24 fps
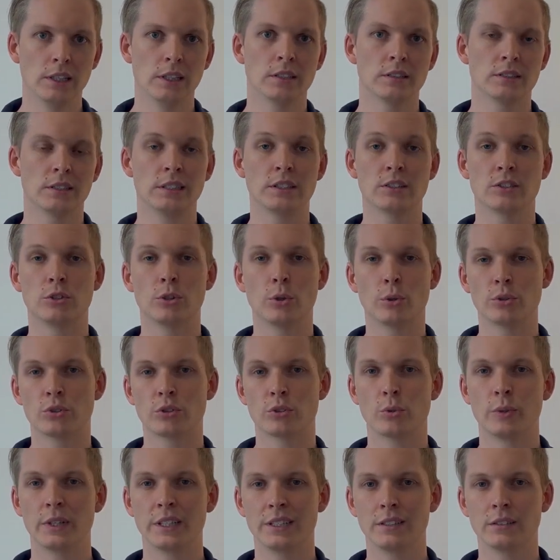since those
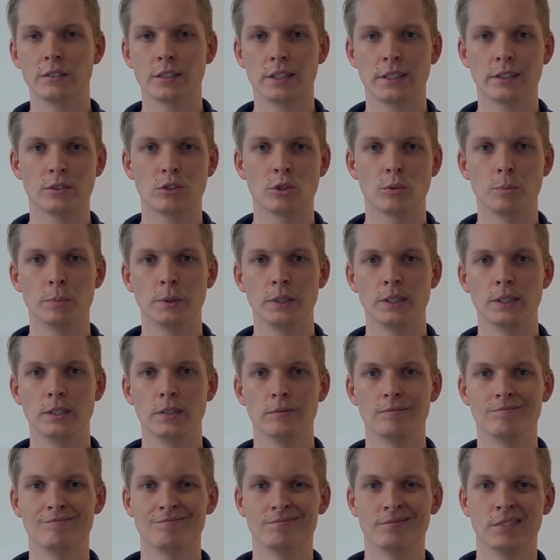strings tend to be
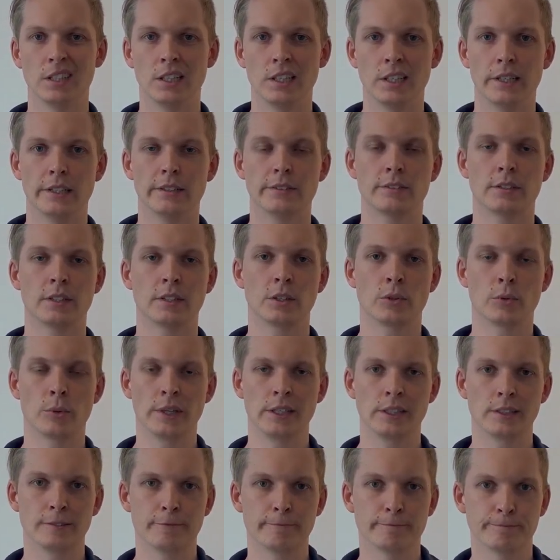less than
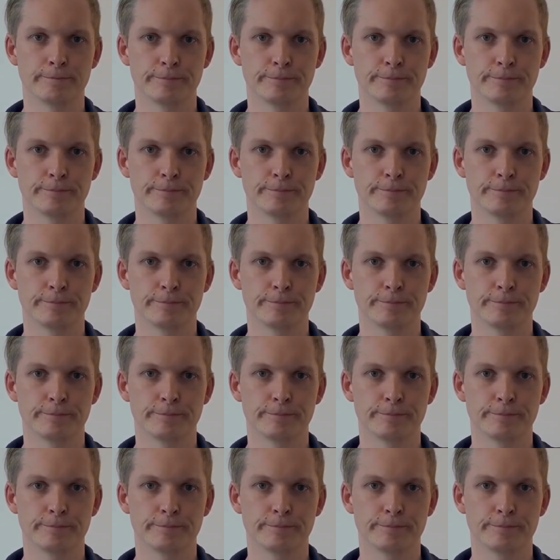great.